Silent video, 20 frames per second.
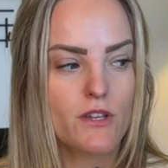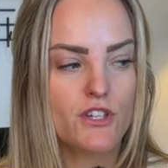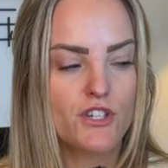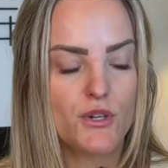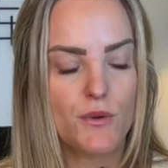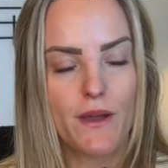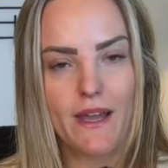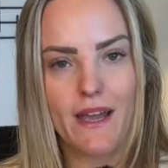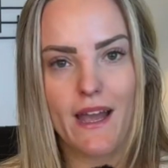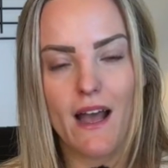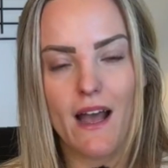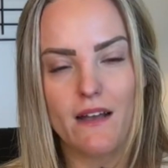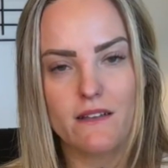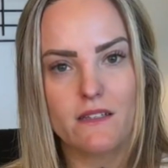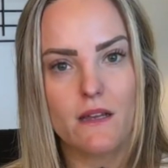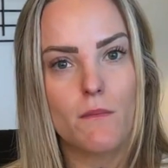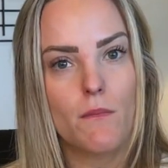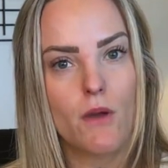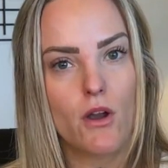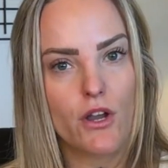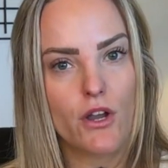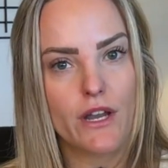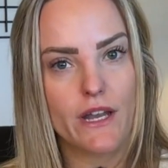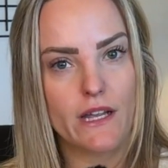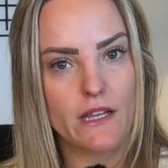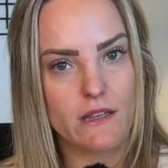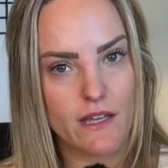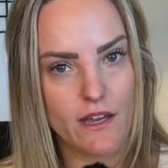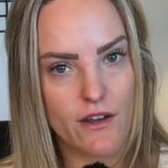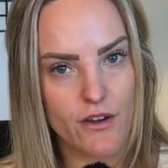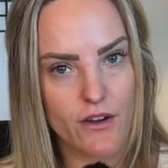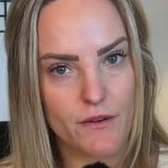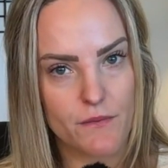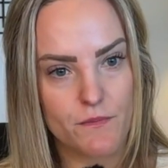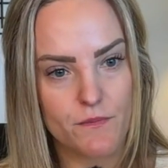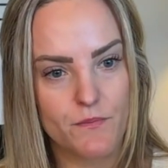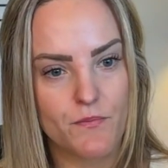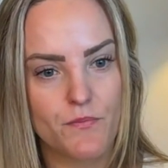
be doing as a marketing leader.